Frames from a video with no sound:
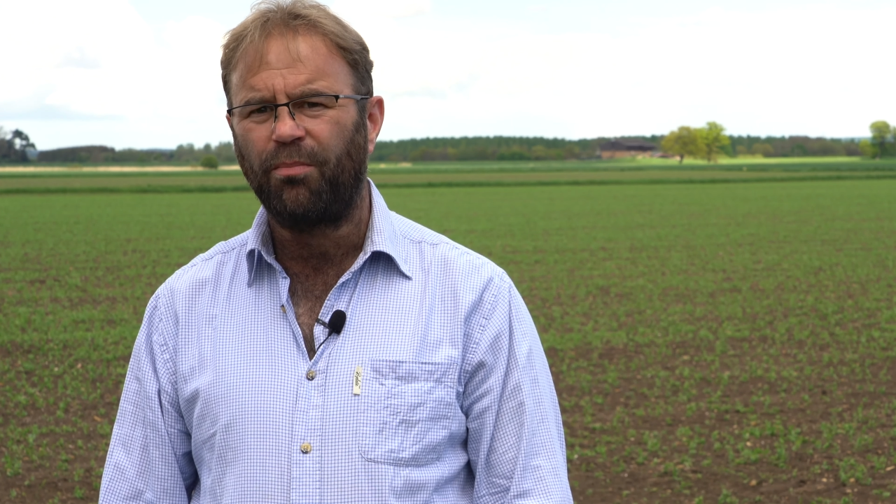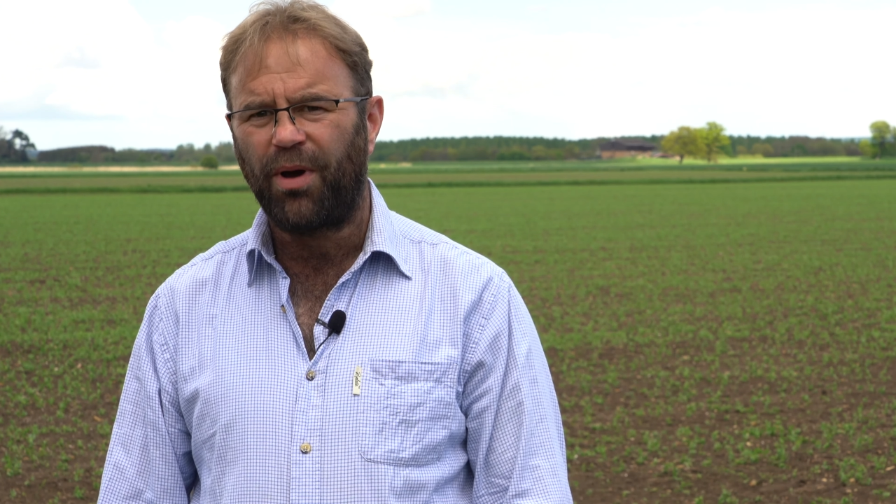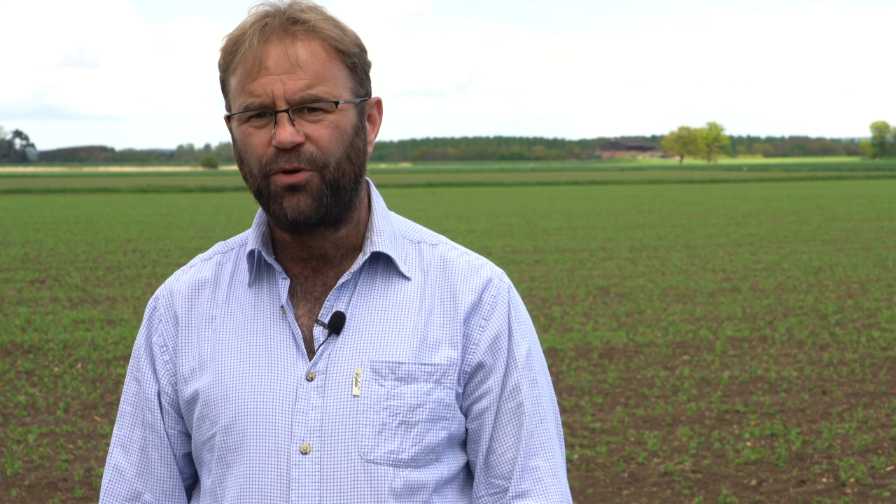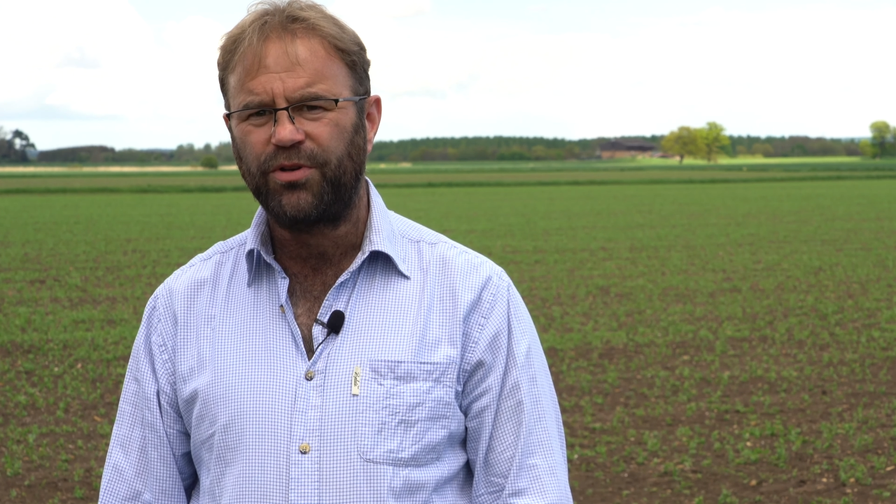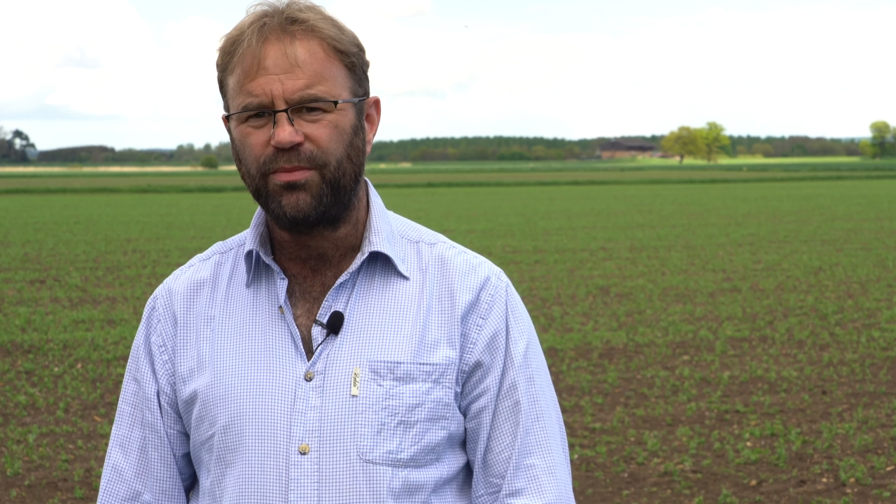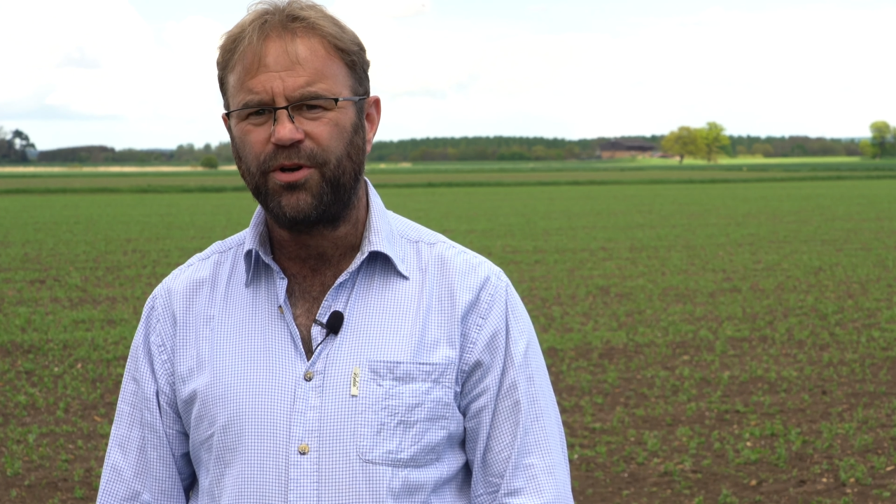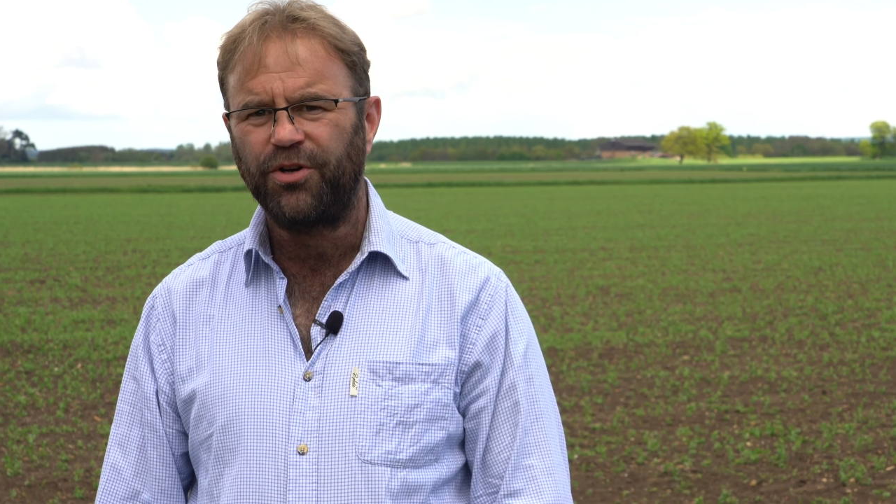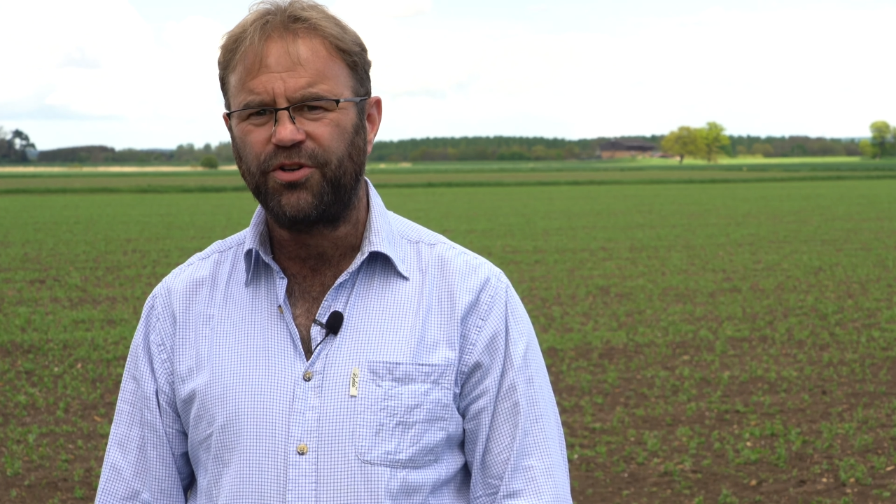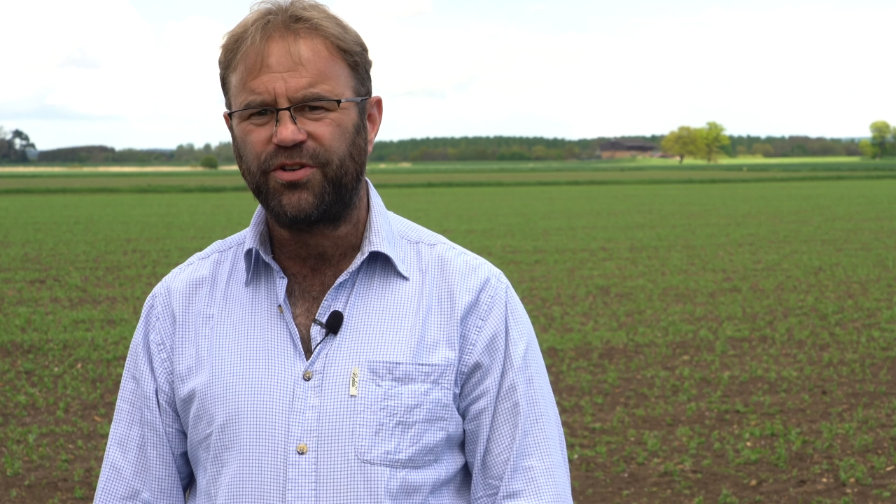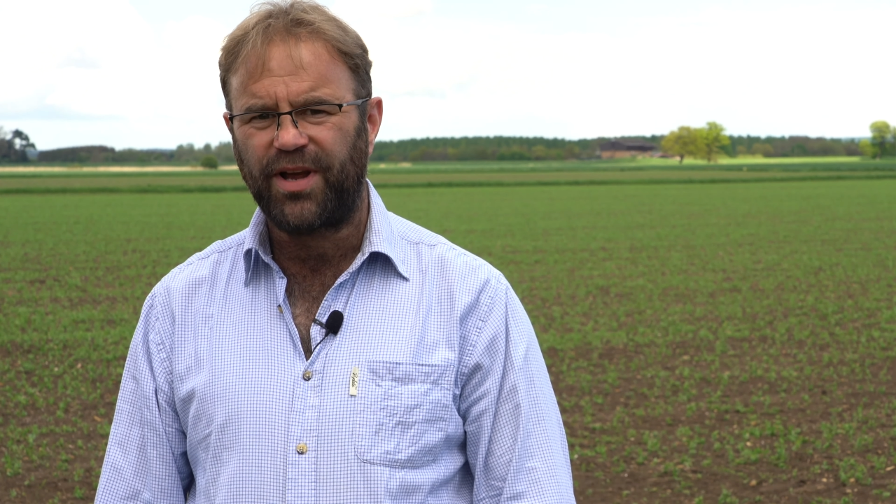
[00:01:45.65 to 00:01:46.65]

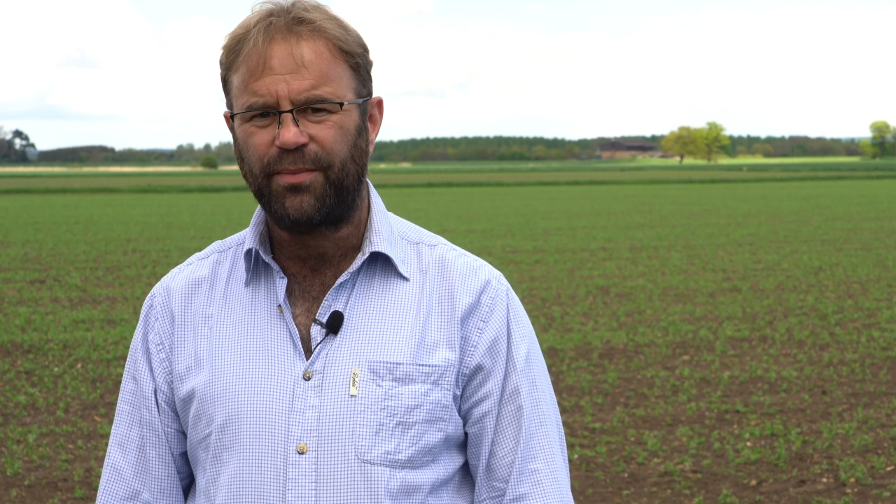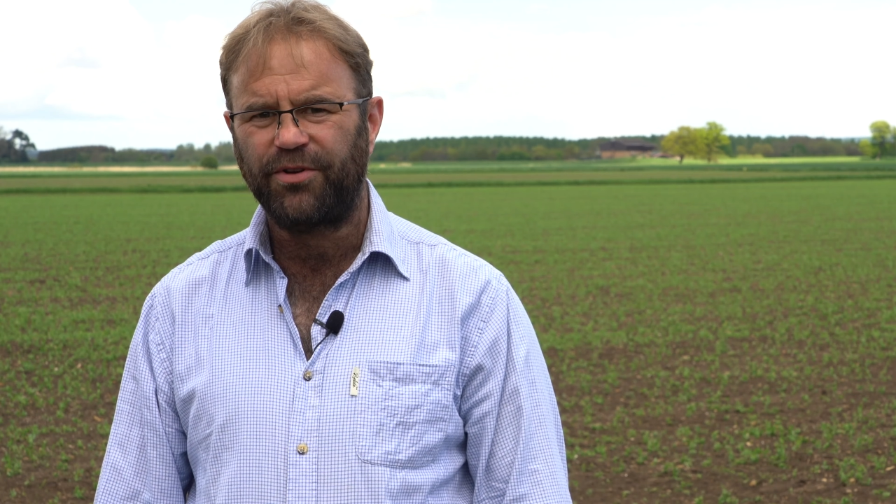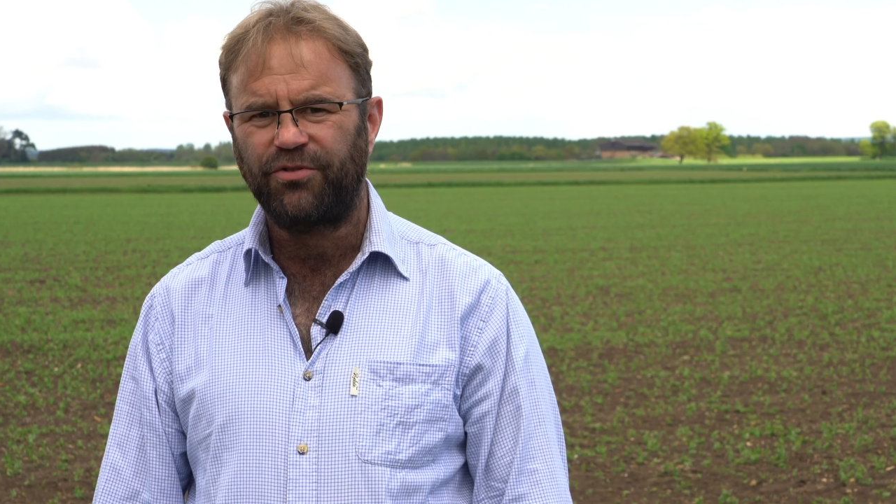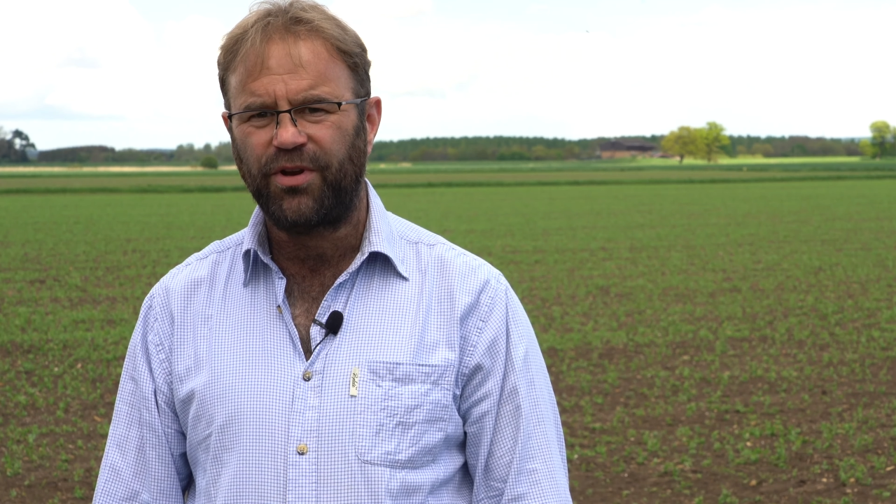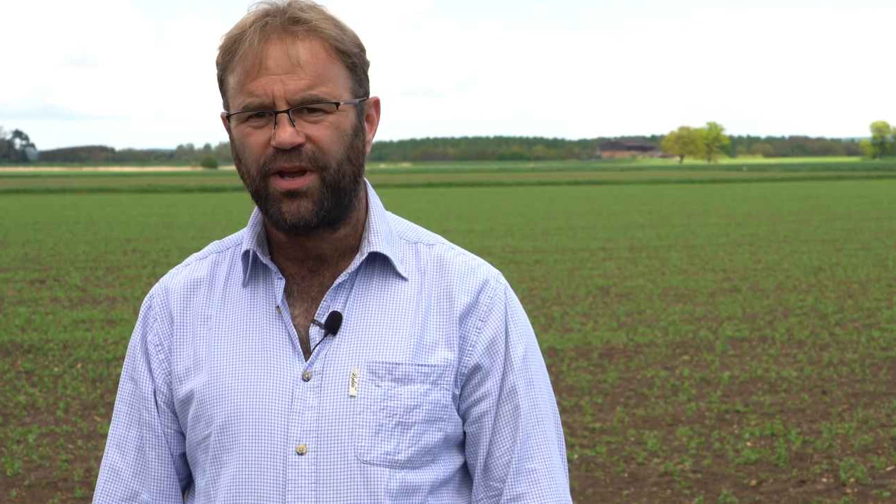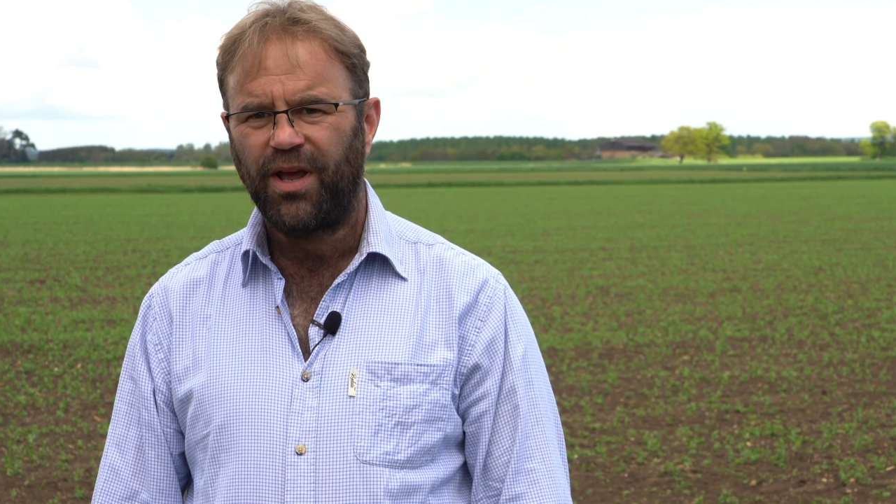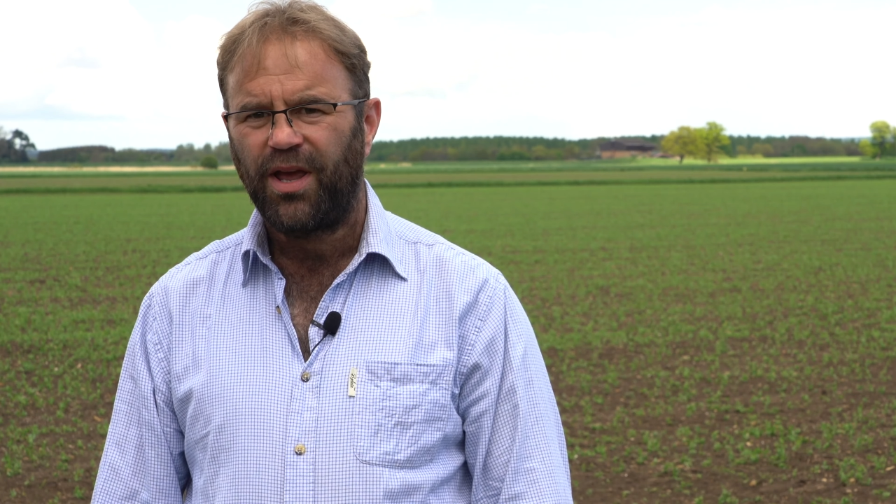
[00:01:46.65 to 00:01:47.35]
post-emergence chemistry.